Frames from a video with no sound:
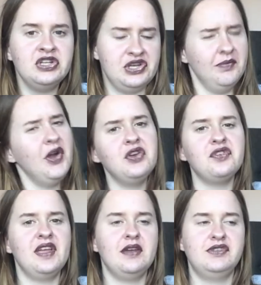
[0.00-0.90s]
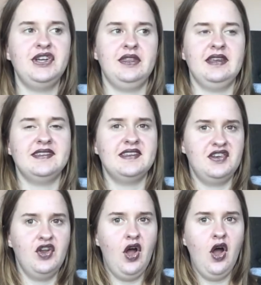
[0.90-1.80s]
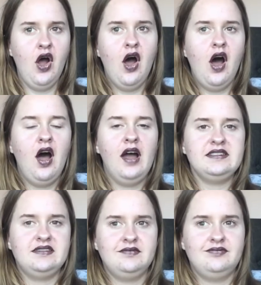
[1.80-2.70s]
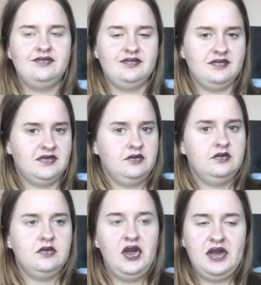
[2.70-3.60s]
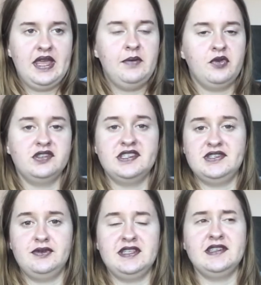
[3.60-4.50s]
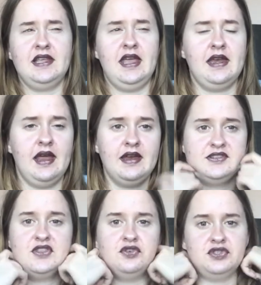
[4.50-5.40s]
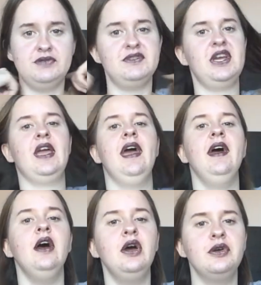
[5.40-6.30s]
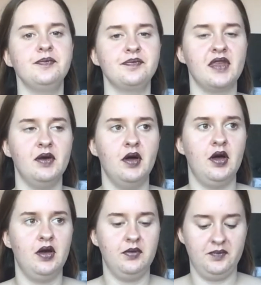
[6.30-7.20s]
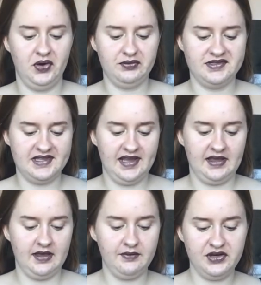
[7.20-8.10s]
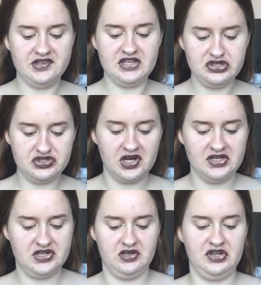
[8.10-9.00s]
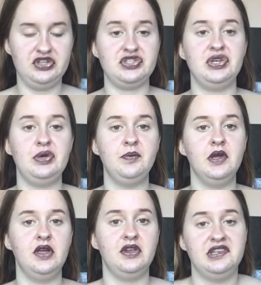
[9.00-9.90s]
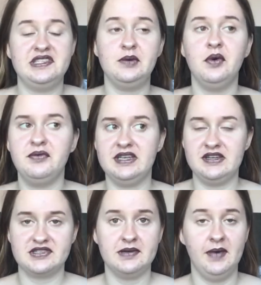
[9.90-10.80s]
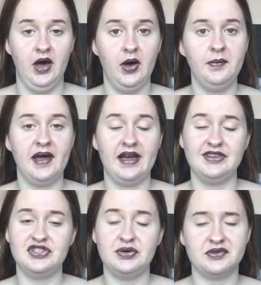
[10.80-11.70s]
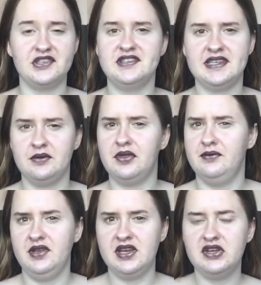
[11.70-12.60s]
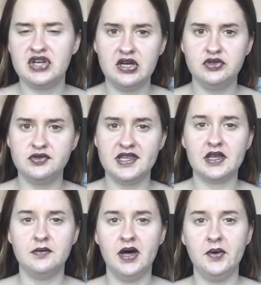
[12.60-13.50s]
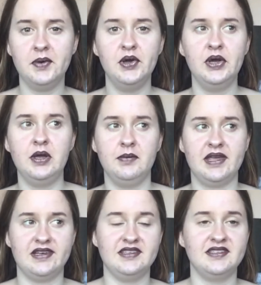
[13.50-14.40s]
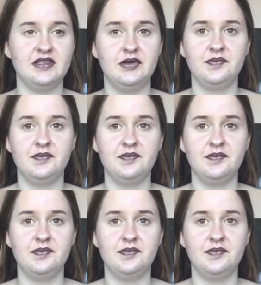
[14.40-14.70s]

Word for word: you might not think of doing this and I only came across this recently and I hadn't thought of doing it but obviously, if you search a title on YouTube, you see what videos come up and you also see the video titles that come up because